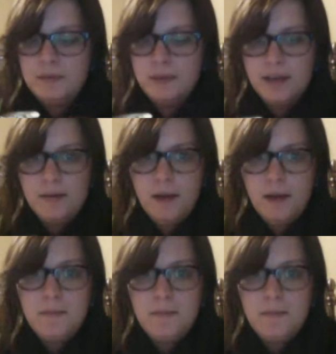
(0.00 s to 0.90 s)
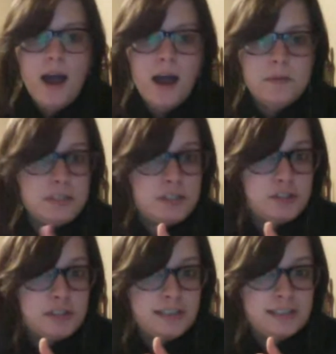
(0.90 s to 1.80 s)
Like I'm
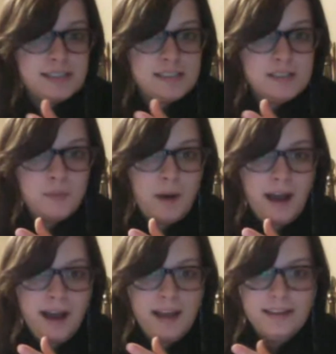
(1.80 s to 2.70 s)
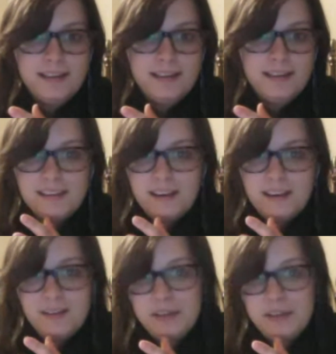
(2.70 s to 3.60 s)
intrigued as to why anything and everything's